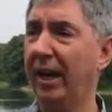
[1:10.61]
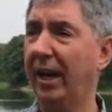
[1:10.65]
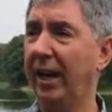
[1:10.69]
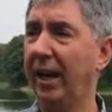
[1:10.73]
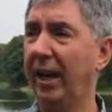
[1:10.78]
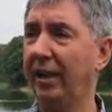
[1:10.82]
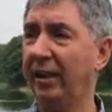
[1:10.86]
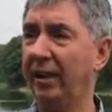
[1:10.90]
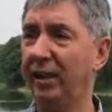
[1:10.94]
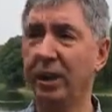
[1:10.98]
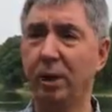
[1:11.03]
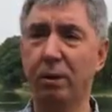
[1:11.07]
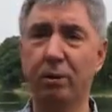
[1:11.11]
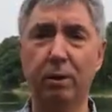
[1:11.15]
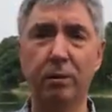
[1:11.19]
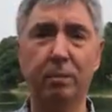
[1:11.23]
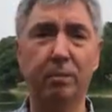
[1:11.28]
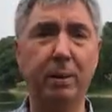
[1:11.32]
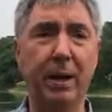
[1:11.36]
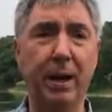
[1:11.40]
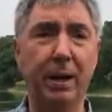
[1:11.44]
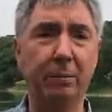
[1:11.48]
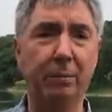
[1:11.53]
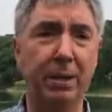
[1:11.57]
and go
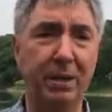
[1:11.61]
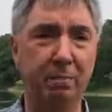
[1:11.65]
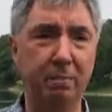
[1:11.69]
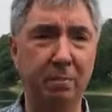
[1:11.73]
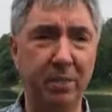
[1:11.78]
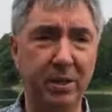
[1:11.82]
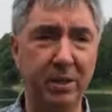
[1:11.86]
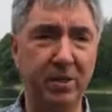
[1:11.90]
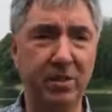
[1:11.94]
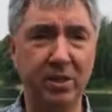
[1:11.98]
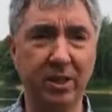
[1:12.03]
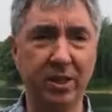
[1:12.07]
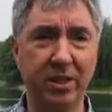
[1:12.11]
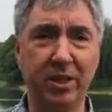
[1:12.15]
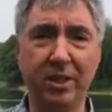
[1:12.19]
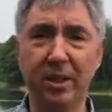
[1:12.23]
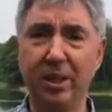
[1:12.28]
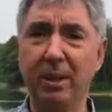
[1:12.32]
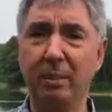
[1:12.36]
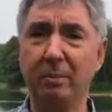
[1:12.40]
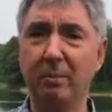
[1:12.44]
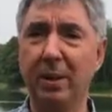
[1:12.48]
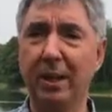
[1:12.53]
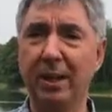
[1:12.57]
and buy my pizza
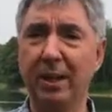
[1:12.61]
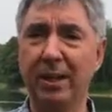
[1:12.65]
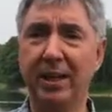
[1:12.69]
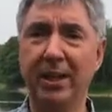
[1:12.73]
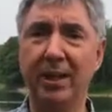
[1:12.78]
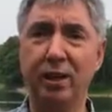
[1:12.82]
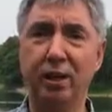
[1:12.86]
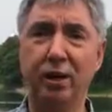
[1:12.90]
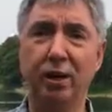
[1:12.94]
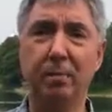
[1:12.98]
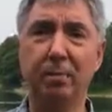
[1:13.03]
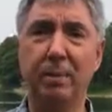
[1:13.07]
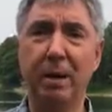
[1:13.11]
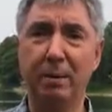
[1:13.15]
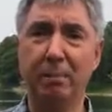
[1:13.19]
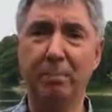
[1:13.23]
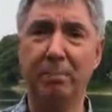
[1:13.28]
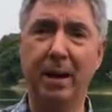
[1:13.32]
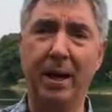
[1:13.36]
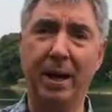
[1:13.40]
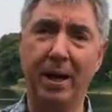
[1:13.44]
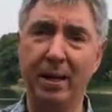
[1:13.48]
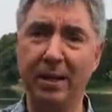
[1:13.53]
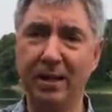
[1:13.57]
by getting on my
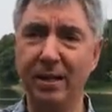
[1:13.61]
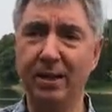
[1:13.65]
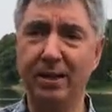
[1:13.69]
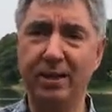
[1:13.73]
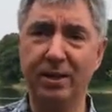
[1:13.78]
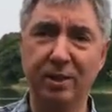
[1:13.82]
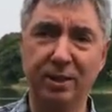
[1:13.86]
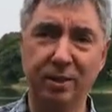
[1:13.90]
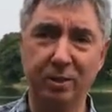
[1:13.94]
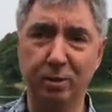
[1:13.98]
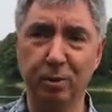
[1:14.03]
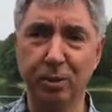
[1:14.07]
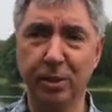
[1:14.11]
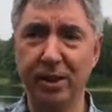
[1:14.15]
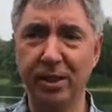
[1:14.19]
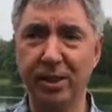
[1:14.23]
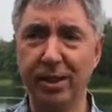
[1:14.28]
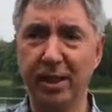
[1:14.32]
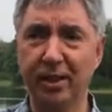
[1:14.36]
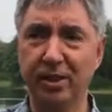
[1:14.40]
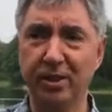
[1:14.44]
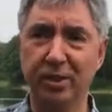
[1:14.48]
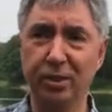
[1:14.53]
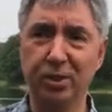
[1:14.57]
bike and
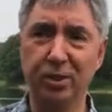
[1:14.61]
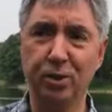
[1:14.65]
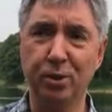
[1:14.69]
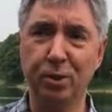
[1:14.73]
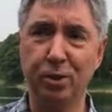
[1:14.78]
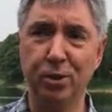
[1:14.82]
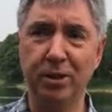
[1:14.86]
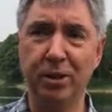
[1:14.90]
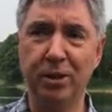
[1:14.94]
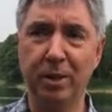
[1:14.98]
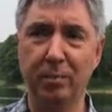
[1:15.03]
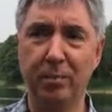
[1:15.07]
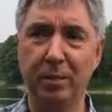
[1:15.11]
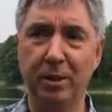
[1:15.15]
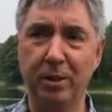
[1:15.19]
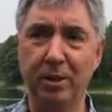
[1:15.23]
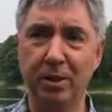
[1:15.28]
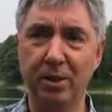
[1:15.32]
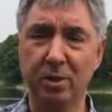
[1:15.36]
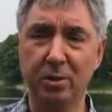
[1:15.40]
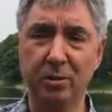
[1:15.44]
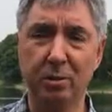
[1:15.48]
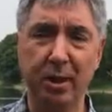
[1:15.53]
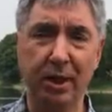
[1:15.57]
walking down to the store 10
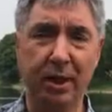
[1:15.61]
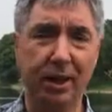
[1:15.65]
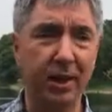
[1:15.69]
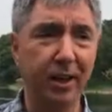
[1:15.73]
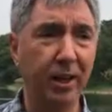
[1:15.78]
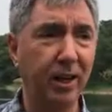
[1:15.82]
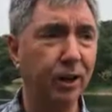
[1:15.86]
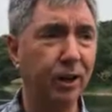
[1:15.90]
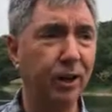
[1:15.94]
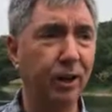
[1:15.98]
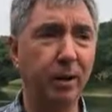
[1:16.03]
minutes away?